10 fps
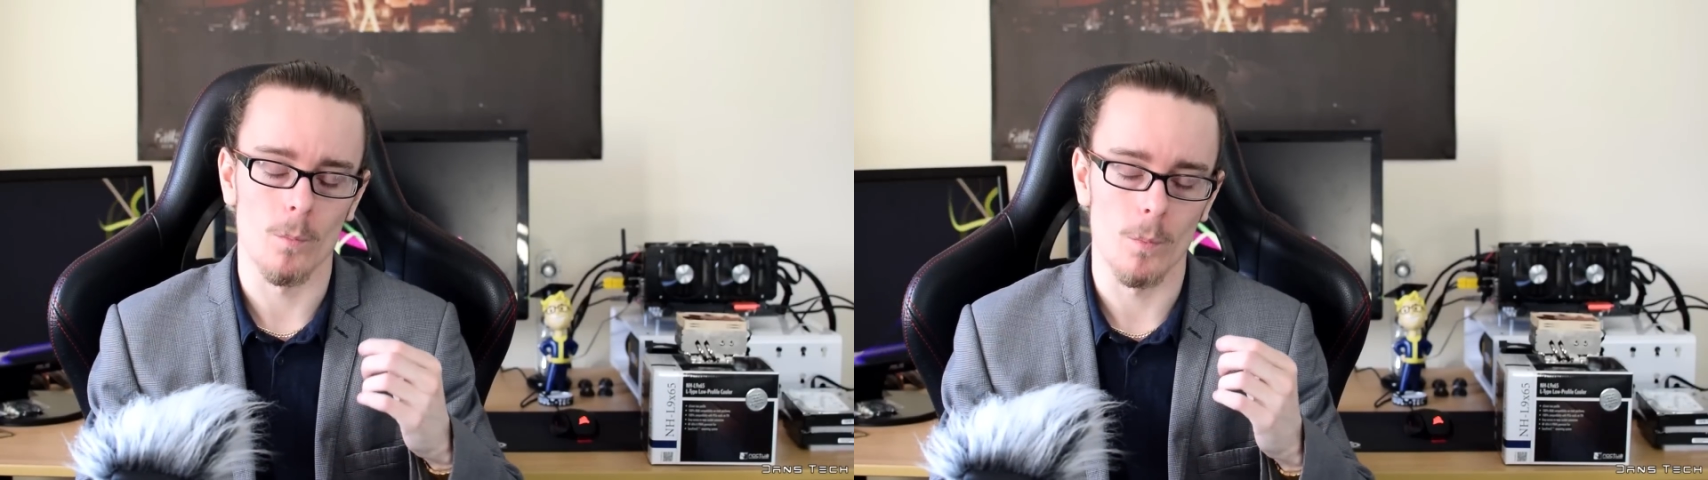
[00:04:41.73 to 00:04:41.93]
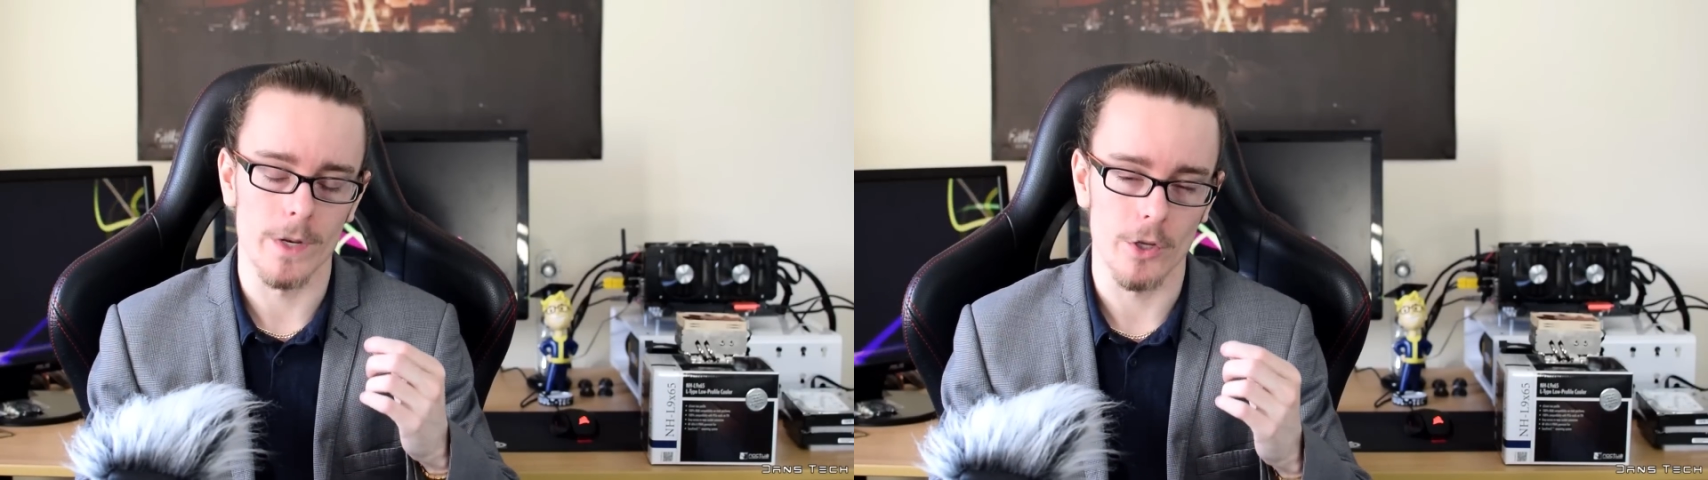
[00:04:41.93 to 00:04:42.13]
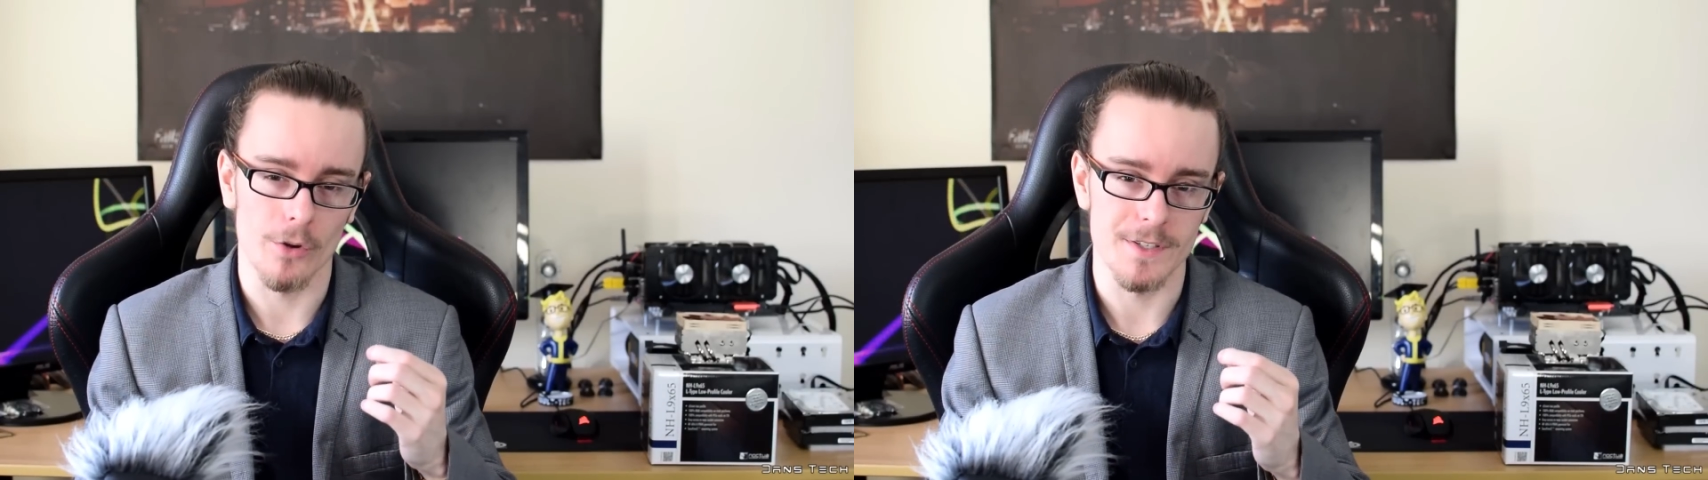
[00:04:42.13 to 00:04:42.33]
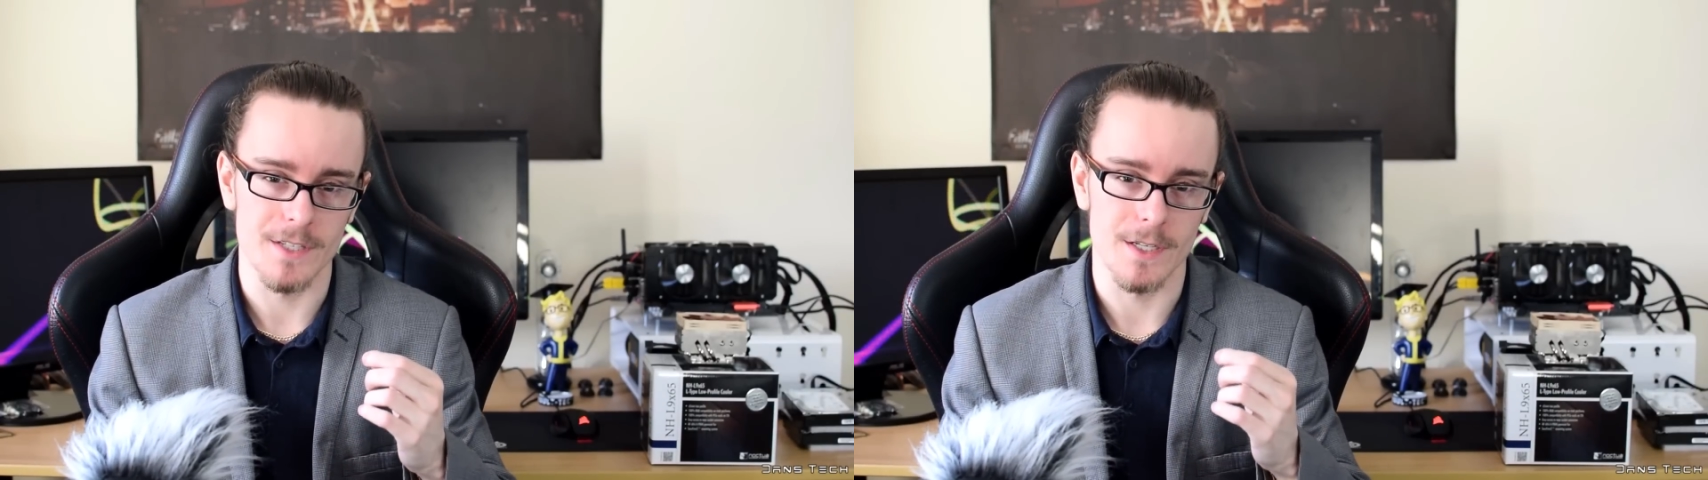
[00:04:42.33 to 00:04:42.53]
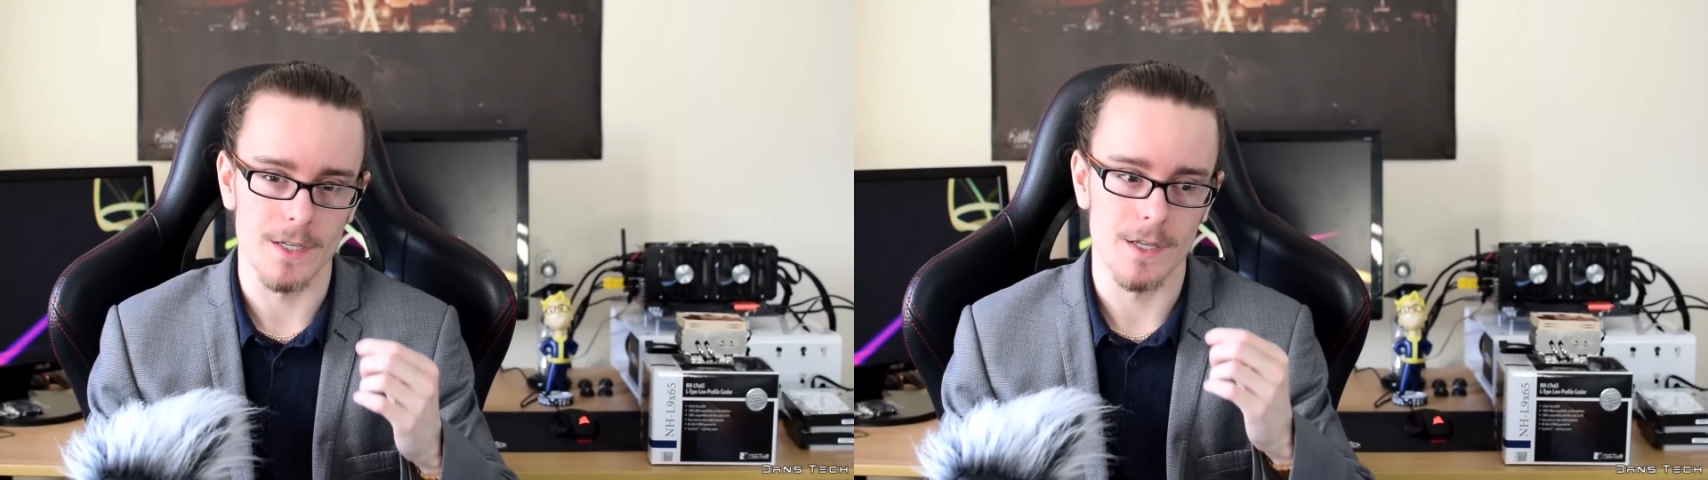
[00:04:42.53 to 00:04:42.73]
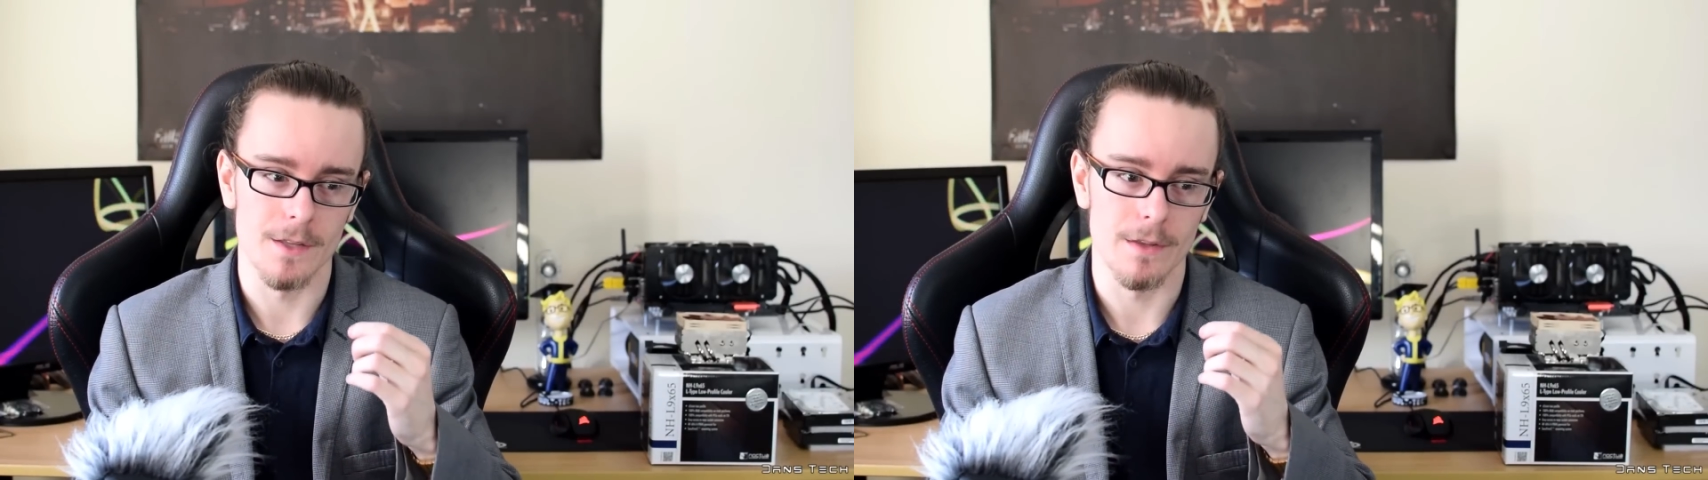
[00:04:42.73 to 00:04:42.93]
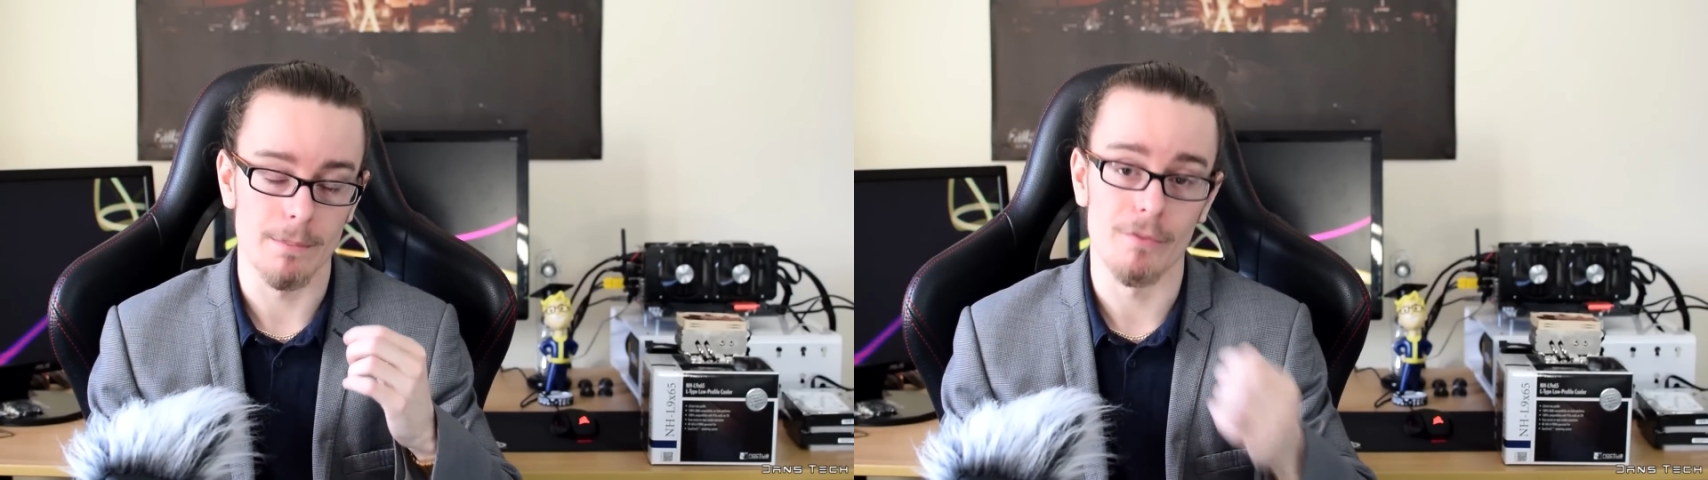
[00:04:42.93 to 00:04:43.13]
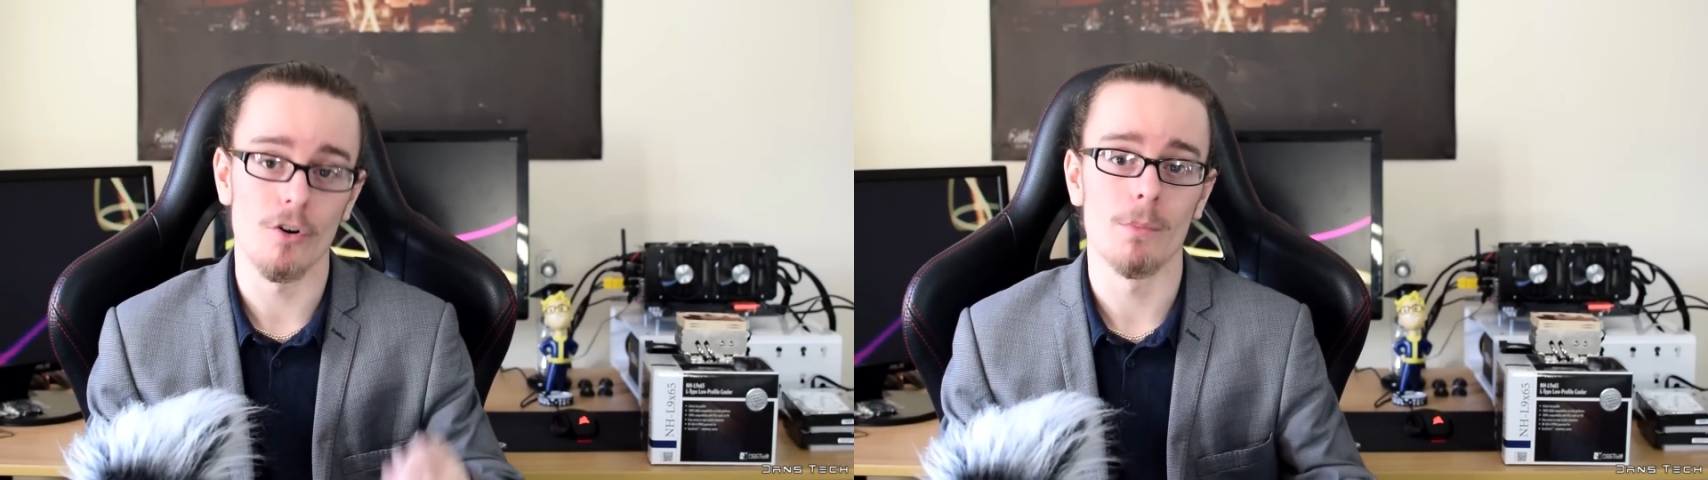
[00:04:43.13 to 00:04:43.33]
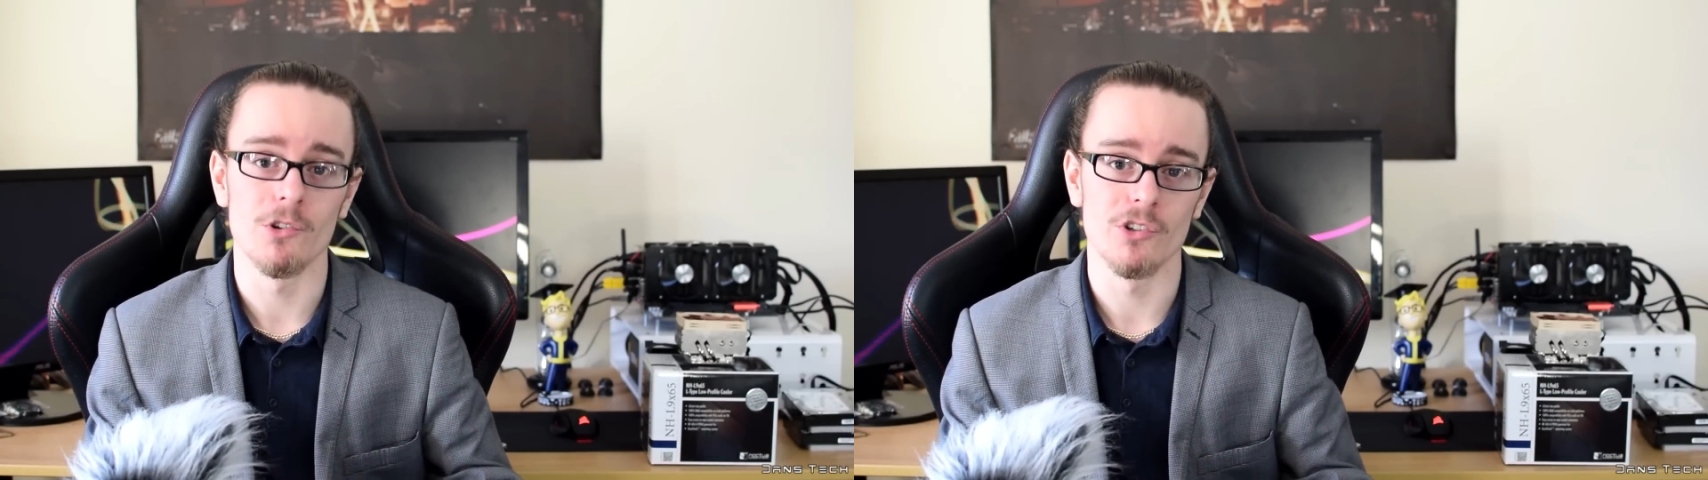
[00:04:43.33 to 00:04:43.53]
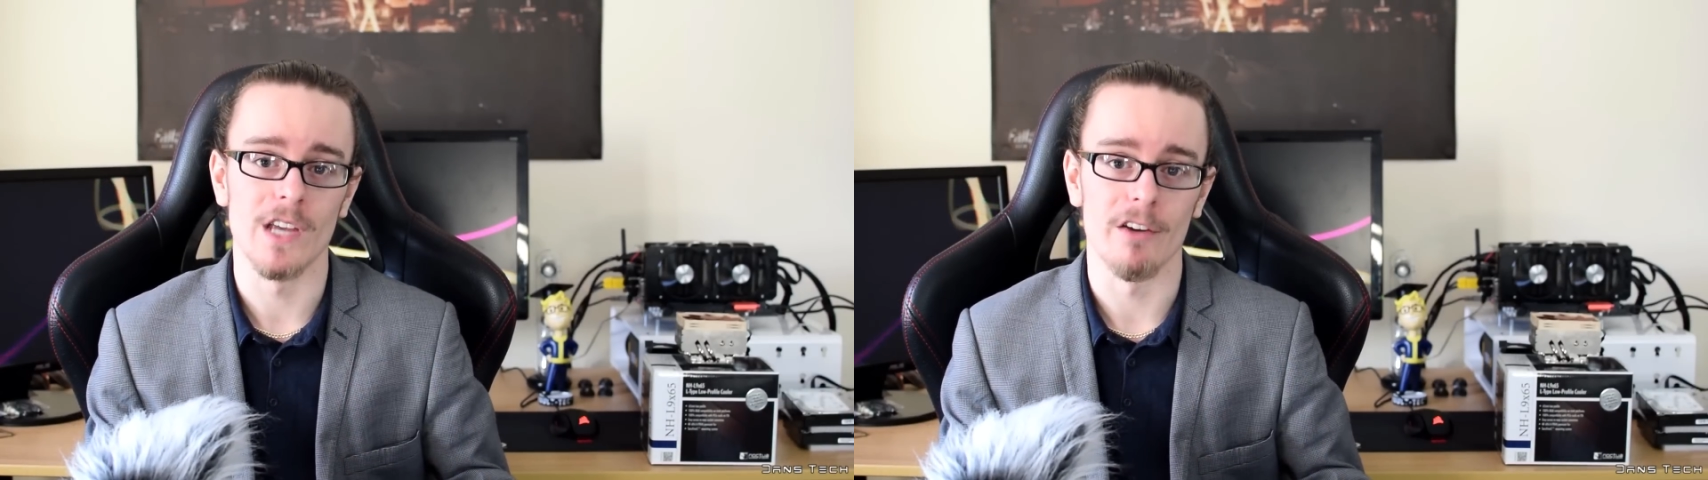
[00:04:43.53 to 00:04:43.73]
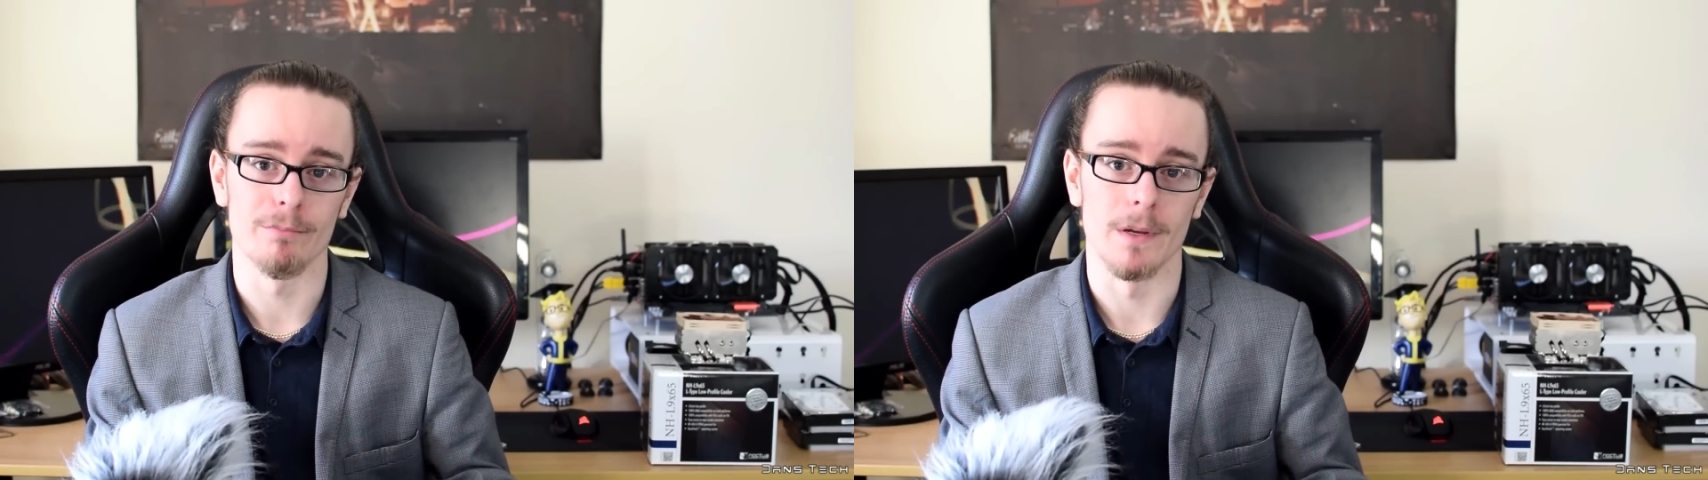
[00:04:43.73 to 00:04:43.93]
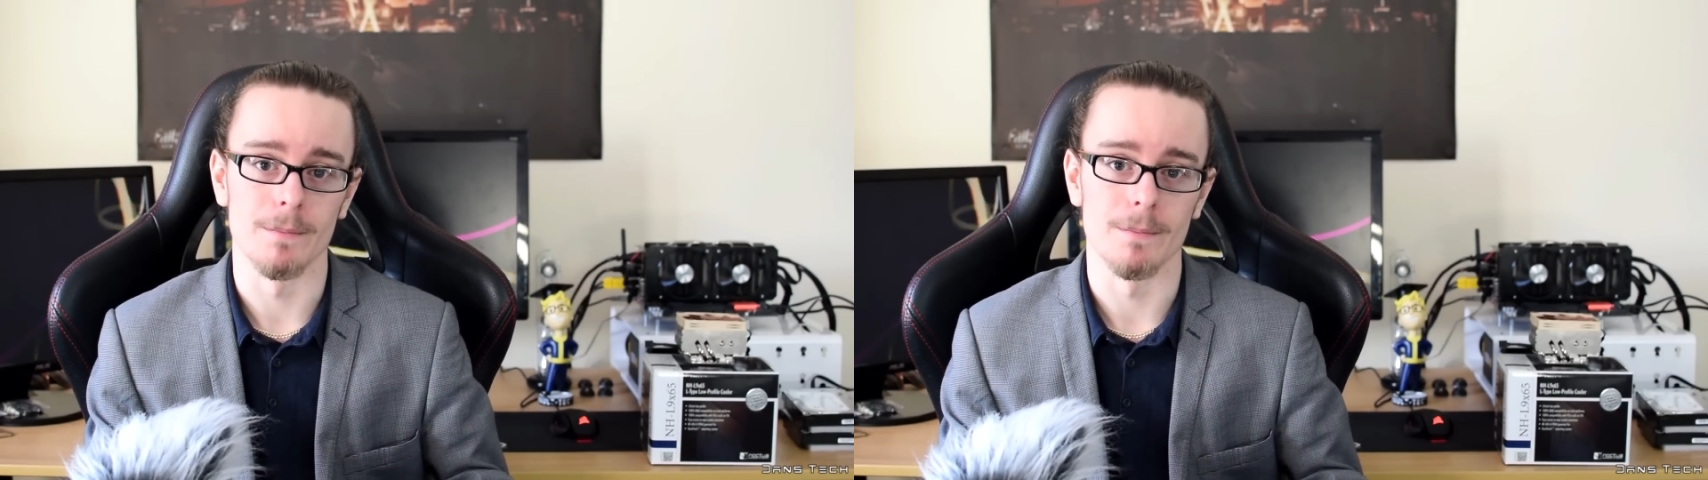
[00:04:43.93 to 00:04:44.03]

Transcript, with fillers: when you consider the performance you get from it.